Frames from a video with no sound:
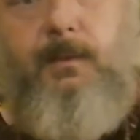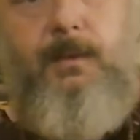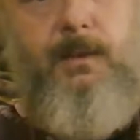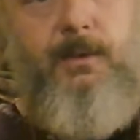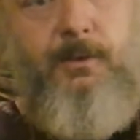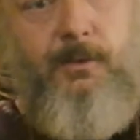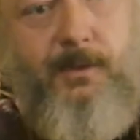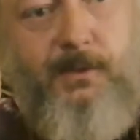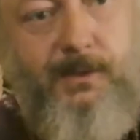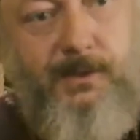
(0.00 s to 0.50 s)

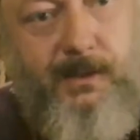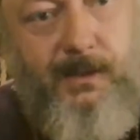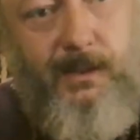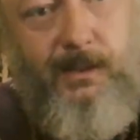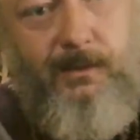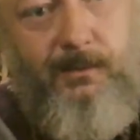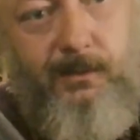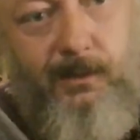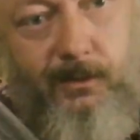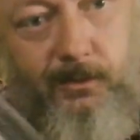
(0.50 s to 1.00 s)
you can
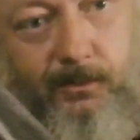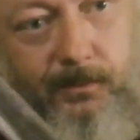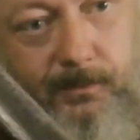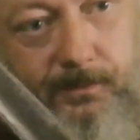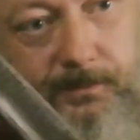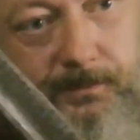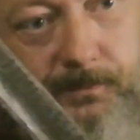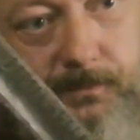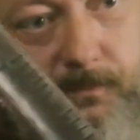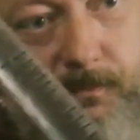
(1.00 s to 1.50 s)
see now,
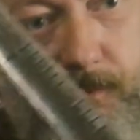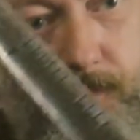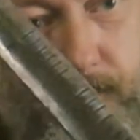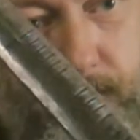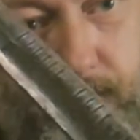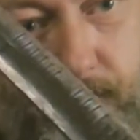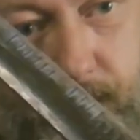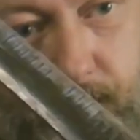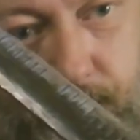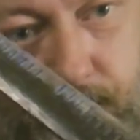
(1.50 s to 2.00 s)
I
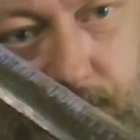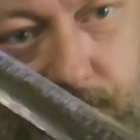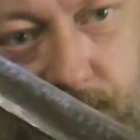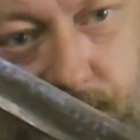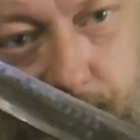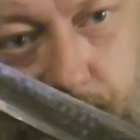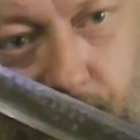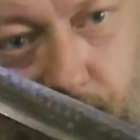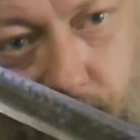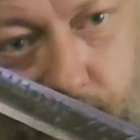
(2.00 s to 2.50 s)
think just
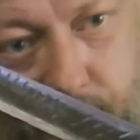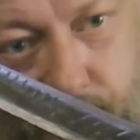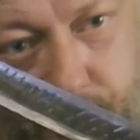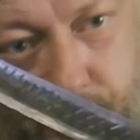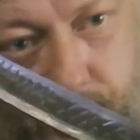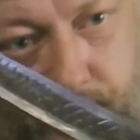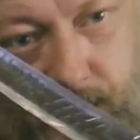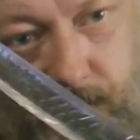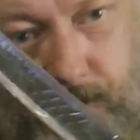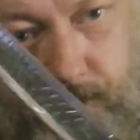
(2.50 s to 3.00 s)
about,
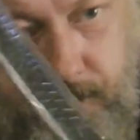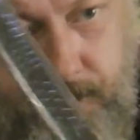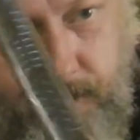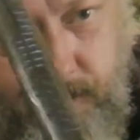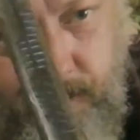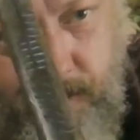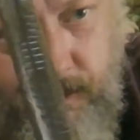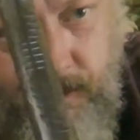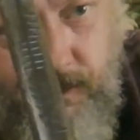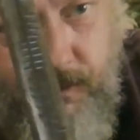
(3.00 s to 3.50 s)
yes,
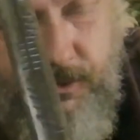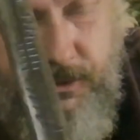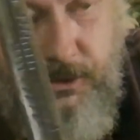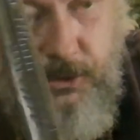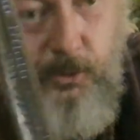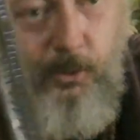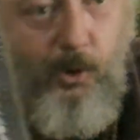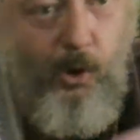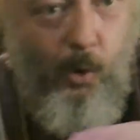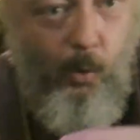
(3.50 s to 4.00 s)

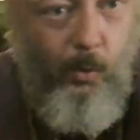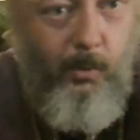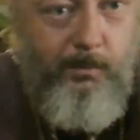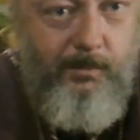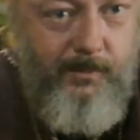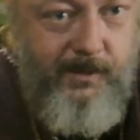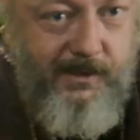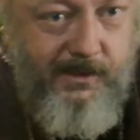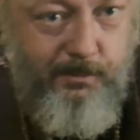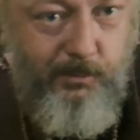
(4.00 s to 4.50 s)
so Ogham
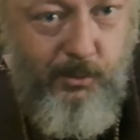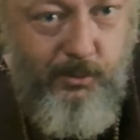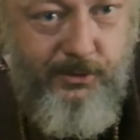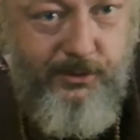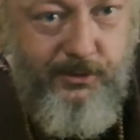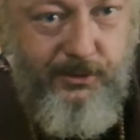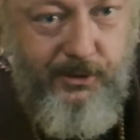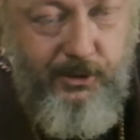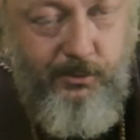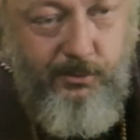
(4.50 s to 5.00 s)
is most
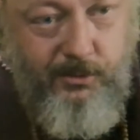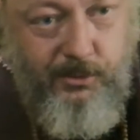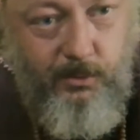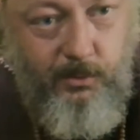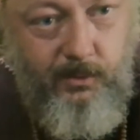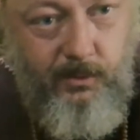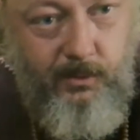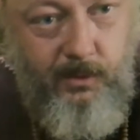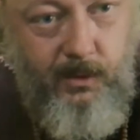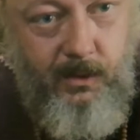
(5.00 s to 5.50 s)

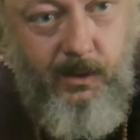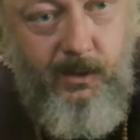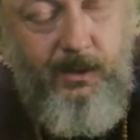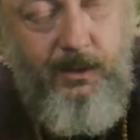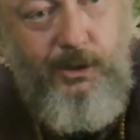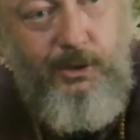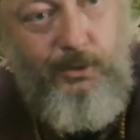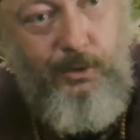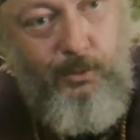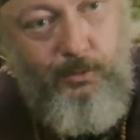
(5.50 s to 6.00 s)
unusual.
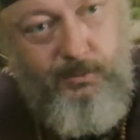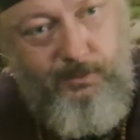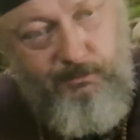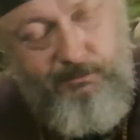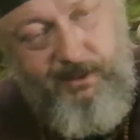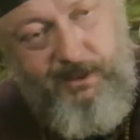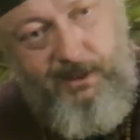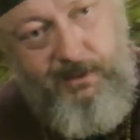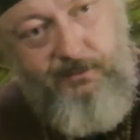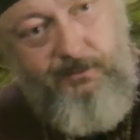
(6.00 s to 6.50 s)
You don't
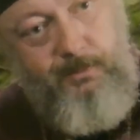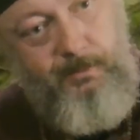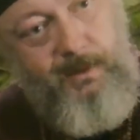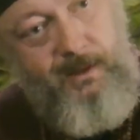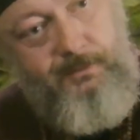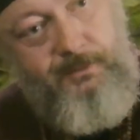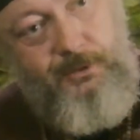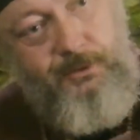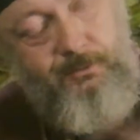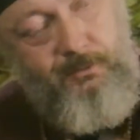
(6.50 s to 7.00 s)
read it from
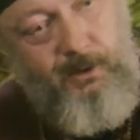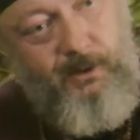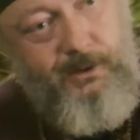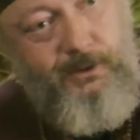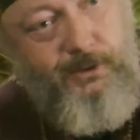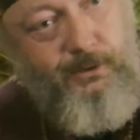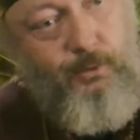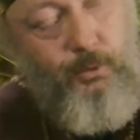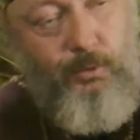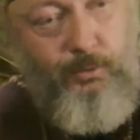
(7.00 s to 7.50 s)
left to right
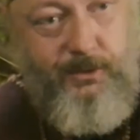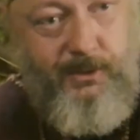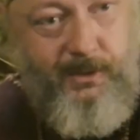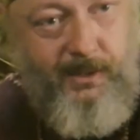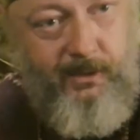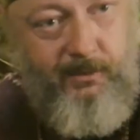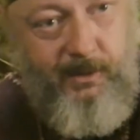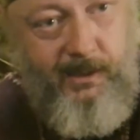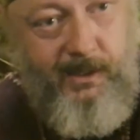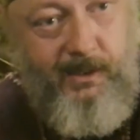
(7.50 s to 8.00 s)

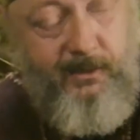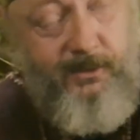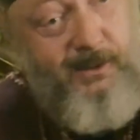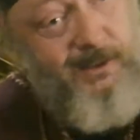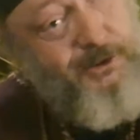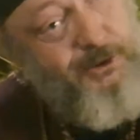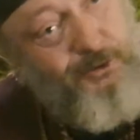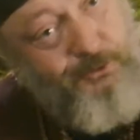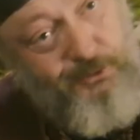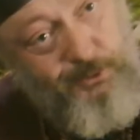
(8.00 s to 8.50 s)
ordinarily,
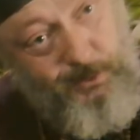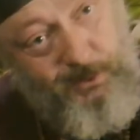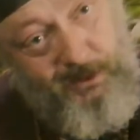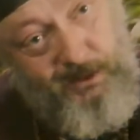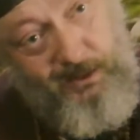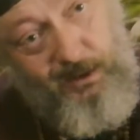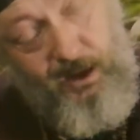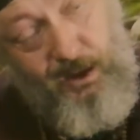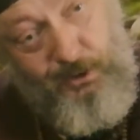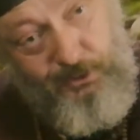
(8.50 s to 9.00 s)
unless you're doing
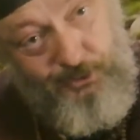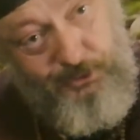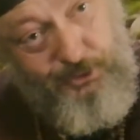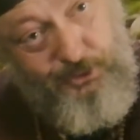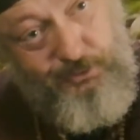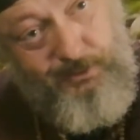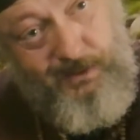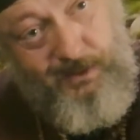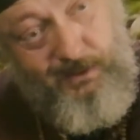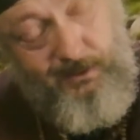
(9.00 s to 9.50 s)
it on a
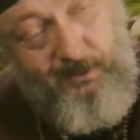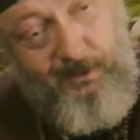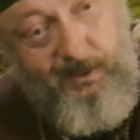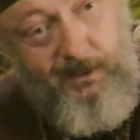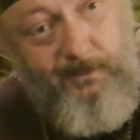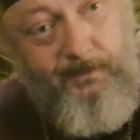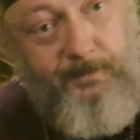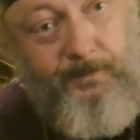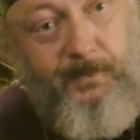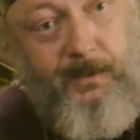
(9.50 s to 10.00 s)
straight line.
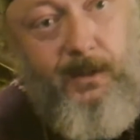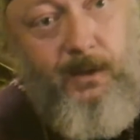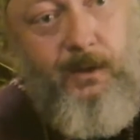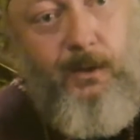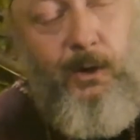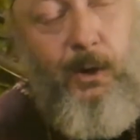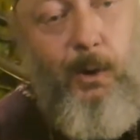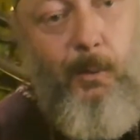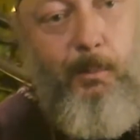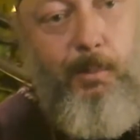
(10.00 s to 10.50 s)

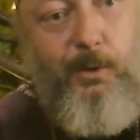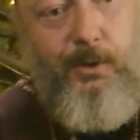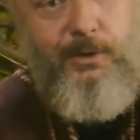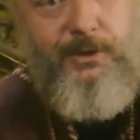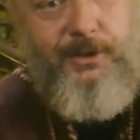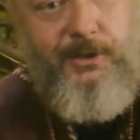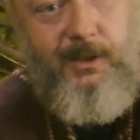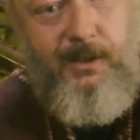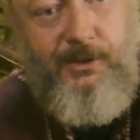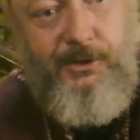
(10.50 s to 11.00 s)
But
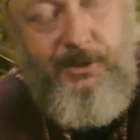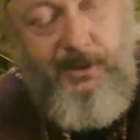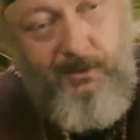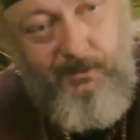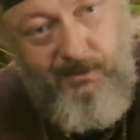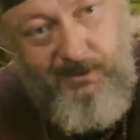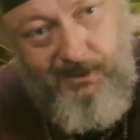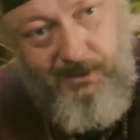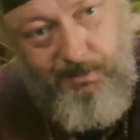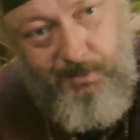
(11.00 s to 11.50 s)
uh,
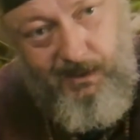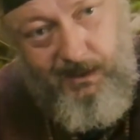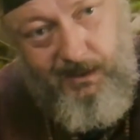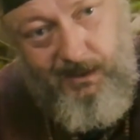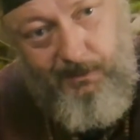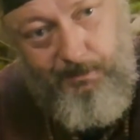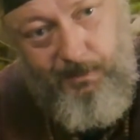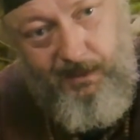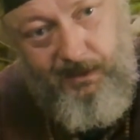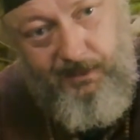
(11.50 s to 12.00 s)
generally
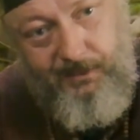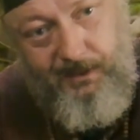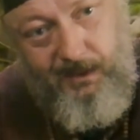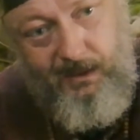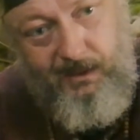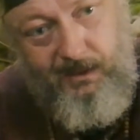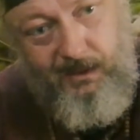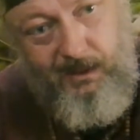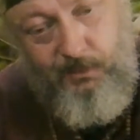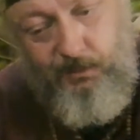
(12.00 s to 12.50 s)
speaking, back
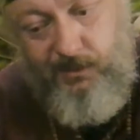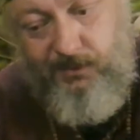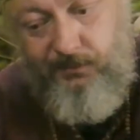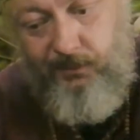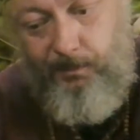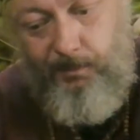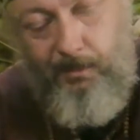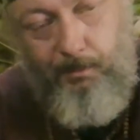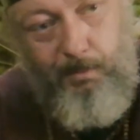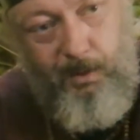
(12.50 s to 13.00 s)
then it was
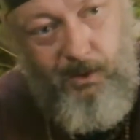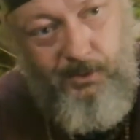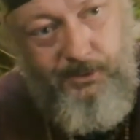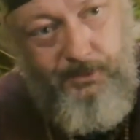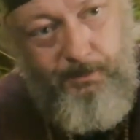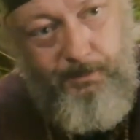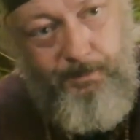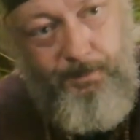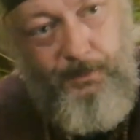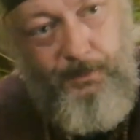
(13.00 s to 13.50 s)
from the bottom